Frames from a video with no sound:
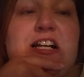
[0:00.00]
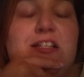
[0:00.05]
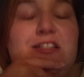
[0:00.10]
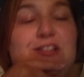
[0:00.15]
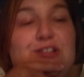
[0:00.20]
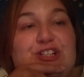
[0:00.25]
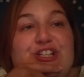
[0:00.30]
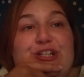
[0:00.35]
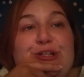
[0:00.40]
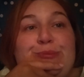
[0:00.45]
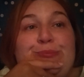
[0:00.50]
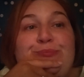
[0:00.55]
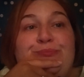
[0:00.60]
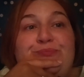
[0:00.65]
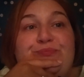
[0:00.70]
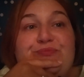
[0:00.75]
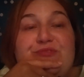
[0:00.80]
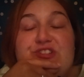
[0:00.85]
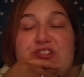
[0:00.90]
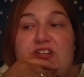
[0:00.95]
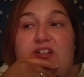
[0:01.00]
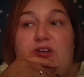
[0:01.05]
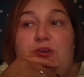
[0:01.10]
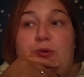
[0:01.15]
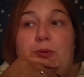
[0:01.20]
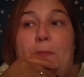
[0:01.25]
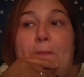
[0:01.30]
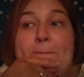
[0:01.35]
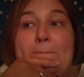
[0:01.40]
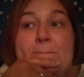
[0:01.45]
So they do.
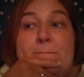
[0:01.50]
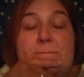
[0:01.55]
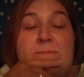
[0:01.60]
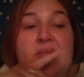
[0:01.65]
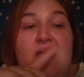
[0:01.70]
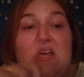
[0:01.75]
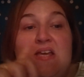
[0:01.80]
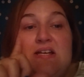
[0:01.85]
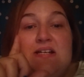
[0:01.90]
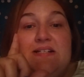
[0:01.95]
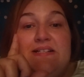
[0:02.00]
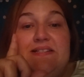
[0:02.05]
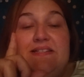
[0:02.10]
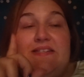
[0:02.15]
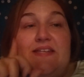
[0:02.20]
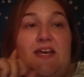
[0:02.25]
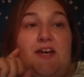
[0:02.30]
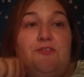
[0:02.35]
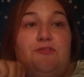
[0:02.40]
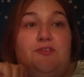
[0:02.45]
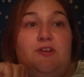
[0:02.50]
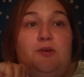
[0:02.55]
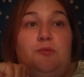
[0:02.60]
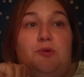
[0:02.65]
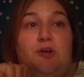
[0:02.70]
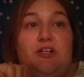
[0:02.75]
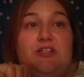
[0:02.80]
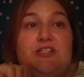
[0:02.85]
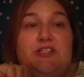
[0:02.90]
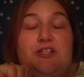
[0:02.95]
So definitely
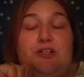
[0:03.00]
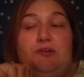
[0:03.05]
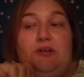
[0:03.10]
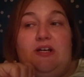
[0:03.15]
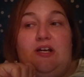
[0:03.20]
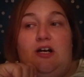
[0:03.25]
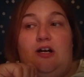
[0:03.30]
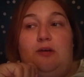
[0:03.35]
worth doing.